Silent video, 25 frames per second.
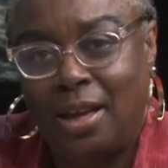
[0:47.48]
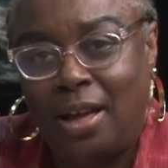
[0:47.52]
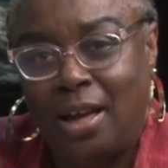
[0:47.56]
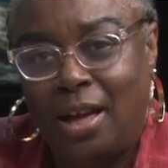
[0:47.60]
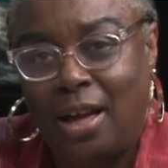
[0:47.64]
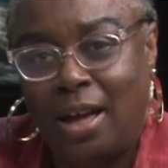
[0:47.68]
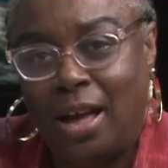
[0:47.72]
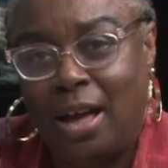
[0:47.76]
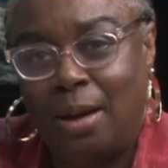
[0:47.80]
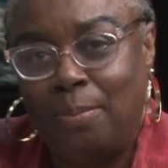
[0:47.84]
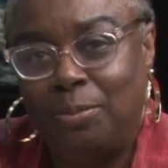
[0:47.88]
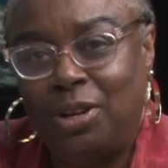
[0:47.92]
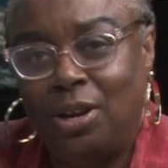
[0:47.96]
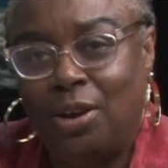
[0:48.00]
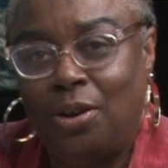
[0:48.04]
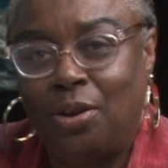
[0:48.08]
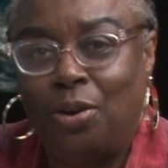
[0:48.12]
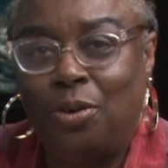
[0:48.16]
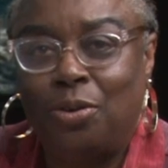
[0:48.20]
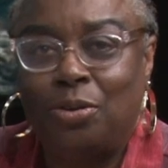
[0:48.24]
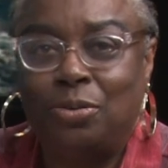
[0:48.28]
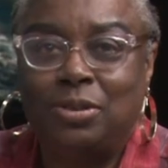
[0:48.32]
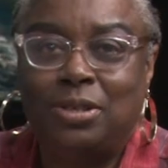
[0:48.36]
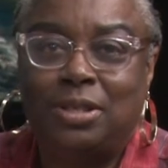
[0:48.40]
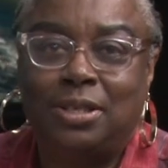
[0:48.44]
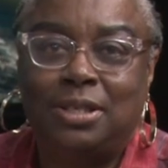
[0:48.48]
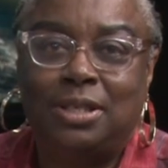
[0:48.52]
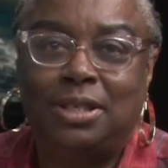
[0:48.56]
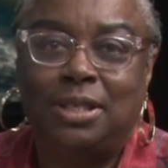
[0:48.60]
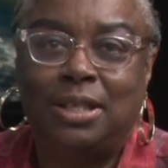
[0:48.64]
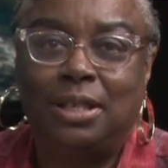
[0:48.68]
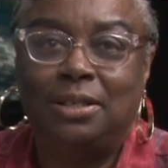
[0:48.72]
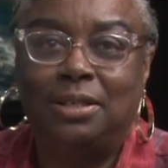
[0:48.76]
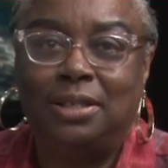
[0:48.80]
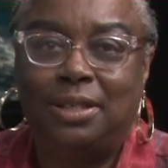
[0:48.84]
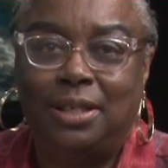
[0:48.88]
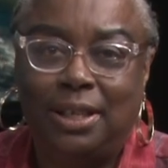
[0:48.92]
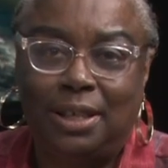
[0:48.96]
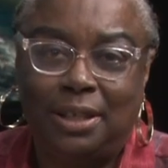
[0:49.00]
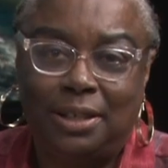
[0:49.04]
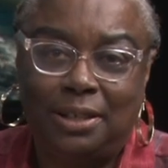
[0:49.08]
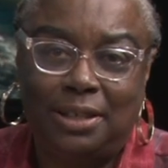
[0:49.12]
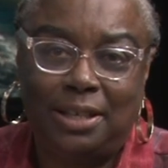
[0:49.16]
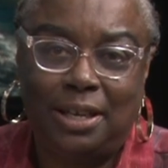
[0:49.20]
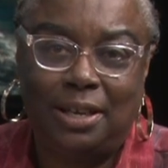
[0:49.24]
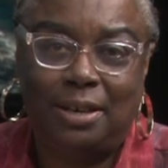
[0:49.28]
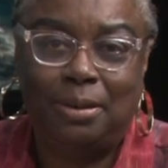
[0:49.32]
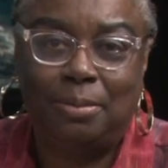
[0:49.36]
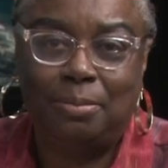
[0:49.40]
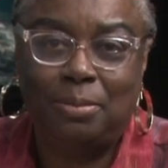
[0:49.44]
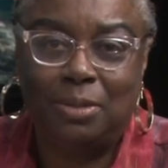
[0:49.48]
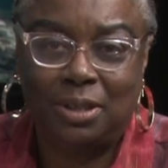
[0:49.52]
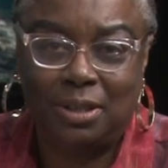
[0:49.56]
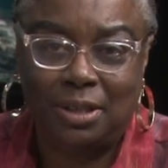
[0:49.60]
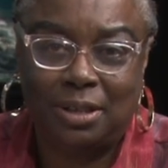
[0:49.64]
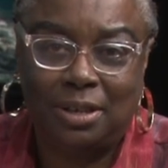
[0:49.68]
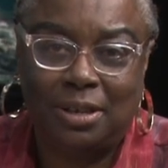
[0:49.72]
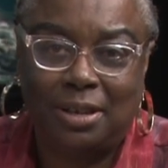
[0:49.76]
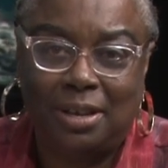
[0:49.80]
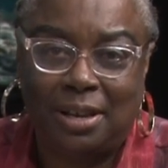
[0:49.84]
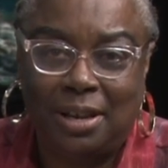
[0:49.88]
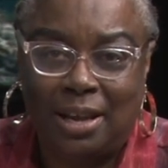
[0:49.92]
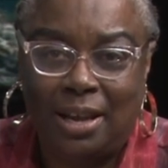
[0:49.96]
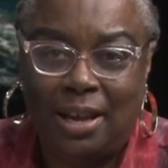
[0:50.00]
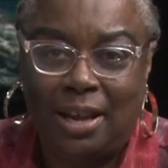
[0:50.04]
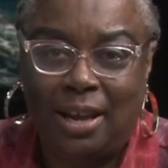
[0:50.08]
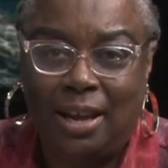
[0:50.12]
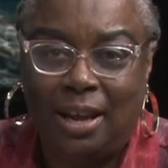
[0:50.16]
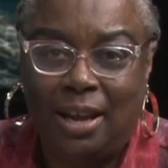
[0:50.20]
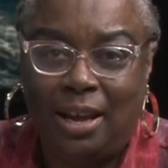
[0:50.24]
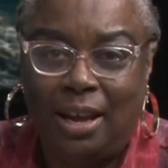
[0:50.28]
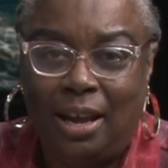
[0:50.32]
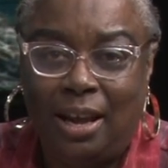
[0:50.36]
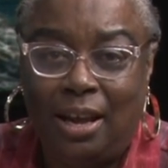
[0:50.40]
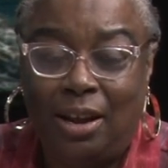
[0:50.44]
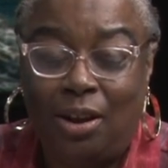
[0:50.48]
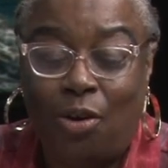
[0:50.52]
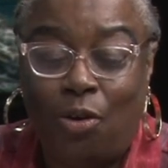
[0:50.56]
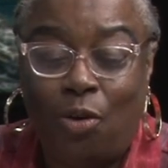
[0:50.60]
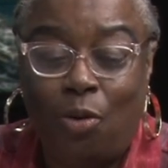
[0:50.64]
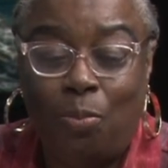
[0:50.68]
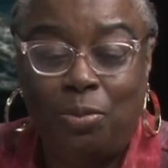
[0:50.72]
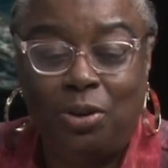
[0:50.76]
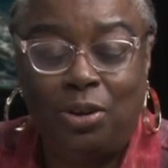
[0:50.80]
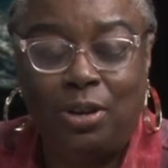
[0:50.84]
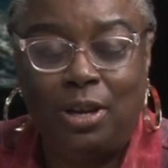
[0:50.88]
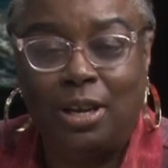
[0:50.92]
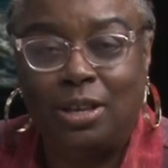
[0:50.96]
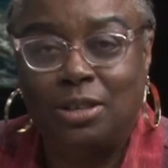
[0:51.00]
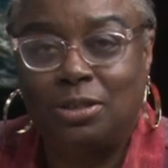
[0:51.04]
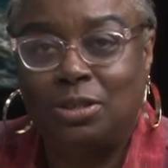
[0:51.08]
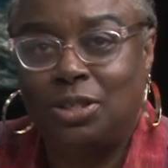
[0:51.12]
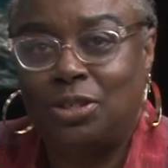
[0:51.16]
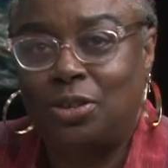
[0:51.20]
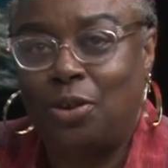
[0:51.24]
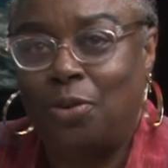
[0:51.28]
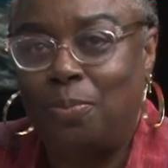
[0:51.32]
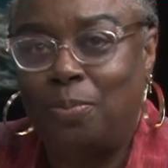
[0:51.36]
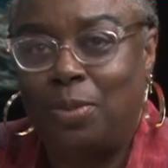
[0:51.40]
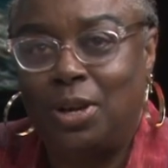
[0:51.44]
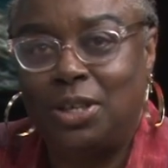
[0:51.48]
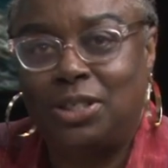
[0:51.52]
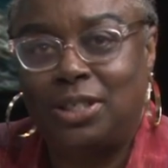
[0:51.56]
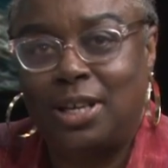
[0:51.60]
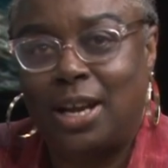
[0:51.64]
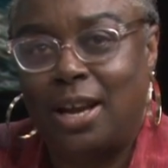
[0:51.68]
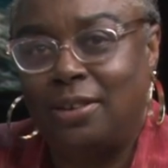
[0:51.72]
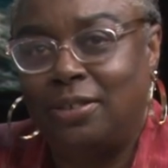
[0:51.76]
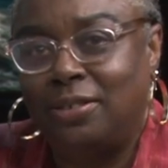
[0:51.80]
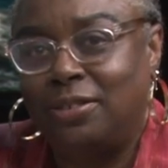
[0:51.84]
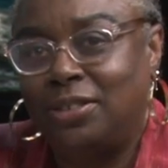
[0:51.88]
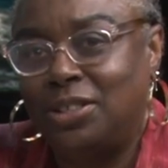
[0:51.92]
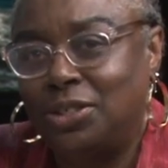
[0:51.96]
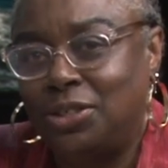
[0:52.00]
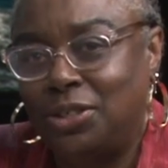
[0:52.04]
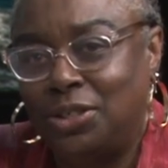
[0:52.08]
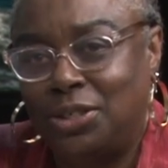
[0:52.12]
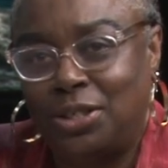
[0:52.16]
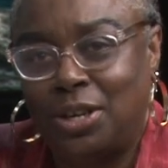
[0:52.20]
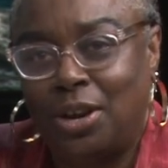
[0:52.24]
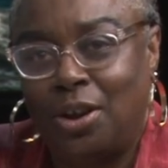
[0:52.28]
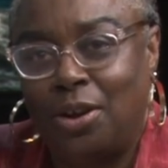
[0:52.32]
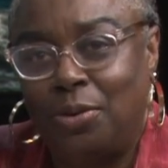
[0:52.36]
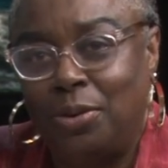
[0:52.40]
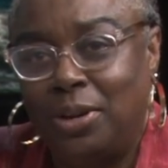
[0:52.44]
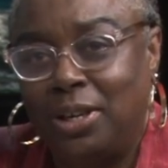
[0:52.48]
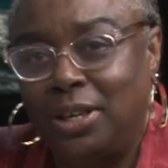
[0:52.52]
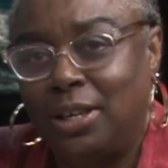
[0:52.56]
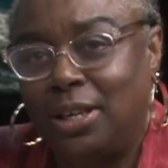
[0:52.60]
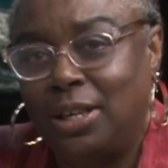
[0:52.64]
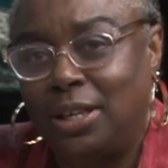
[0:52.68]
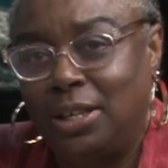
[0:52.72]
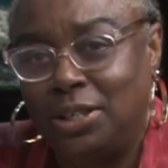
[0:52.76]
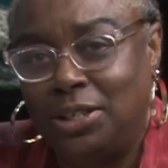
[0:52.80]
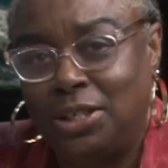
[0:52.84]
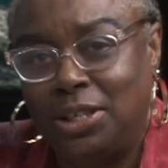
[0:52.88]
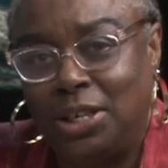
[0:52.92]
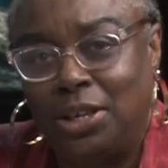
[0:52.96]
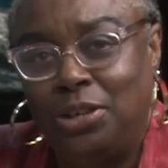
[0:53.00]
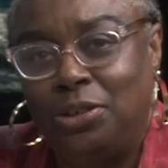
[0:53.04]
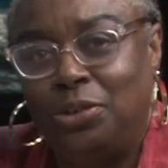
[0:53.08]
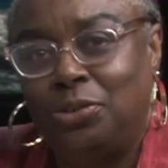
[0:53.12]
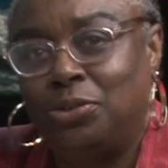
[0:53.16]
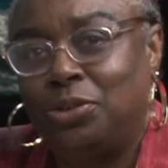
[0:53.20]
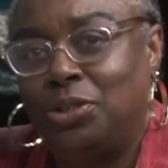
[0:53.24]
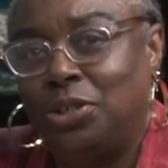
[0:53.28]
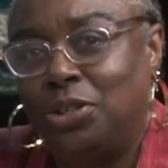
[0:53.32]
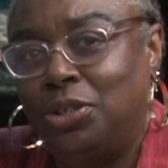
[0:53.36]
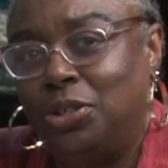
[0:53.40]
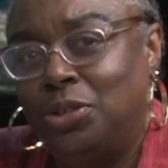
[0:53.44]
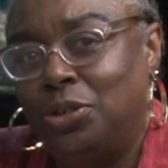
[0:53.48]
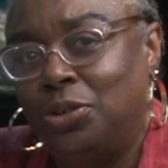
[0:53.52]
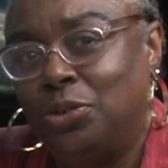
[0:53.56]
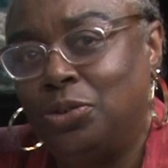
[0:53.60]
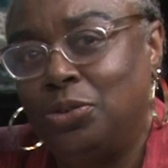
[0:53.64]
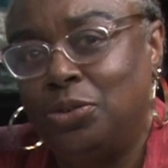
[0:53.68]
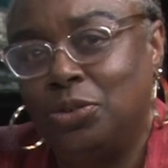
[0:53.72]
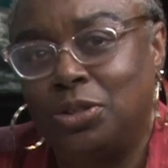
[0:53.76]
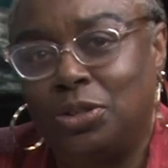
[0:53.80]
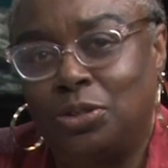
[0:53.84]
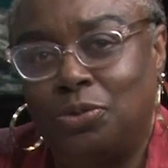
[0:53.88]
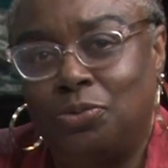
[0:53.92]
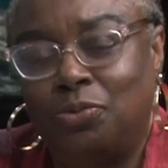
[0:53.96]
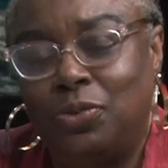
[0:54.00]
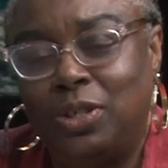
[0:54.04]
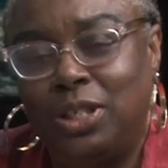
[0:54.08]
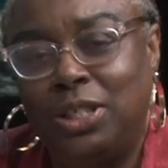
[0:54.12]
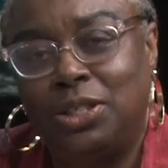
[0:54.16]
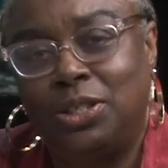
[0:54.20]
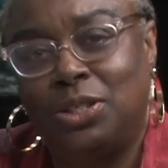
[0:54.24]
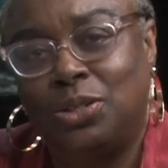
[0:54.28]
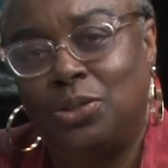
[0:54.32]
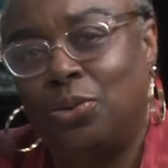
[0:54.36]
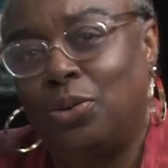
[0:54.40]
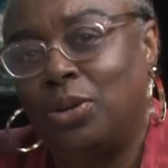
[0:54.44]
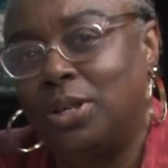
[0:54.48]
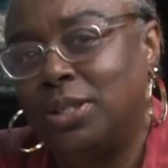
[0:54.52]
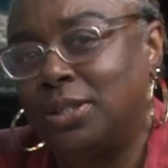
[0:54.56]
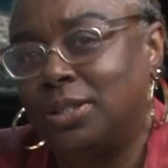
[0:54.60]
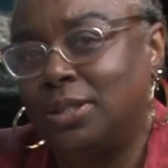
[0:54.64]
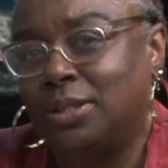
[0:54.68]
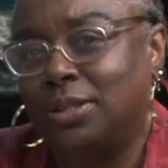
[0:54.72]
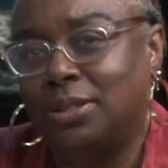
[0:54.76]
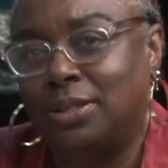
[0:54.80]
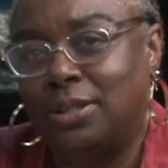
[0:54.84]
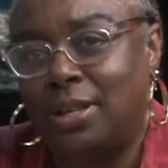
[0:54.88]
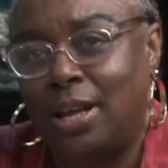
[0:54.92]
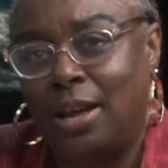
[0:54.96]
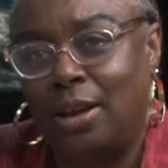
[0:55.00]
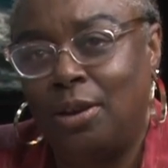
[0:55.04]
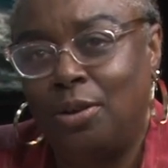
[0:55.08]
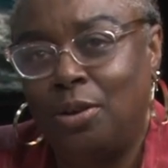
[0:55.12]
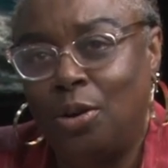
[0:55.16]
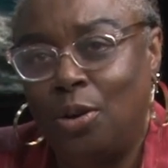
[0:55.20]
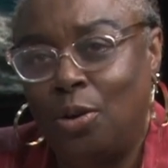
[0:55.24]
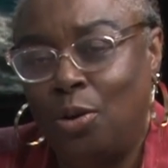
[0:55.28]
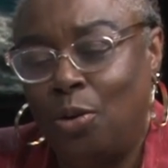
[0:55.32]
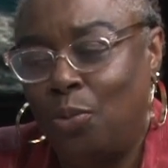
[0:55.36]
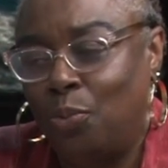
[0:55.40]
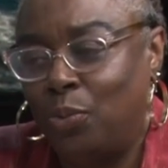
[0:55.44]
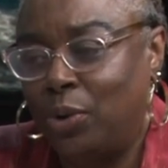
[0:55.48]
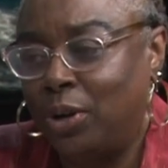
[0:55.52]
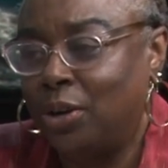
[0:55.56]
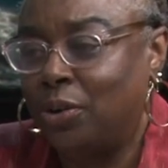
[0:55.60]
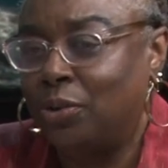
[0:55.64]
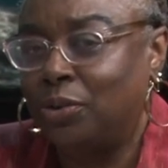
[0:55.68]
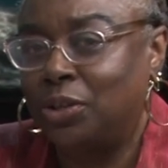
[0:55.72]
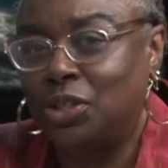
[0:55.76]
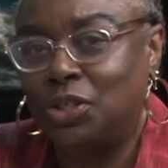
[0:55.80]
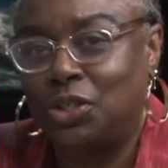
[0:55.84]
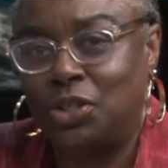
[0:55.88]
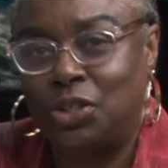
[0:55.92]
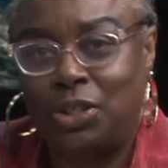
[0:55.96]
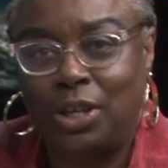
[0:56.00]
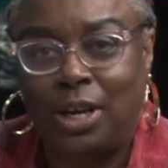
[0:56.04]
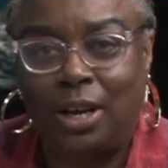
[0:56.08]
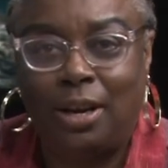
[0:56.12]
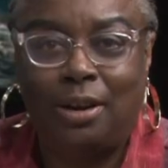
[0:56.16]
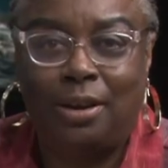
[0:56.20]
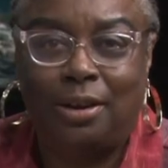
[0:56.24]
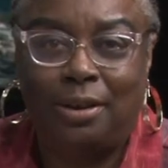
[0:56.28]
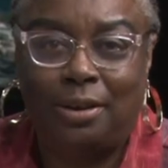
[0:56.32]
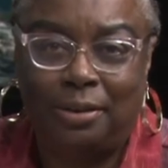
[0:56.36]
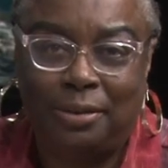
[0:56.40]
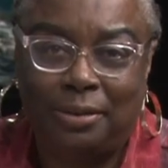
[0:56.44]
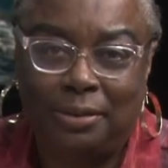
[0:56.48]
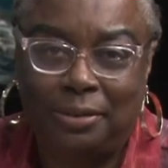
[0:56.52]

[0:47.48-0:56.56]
I'm your host, Cynthia Timms, and I hope you get so much out of this show and continue to use the resources that we're going to share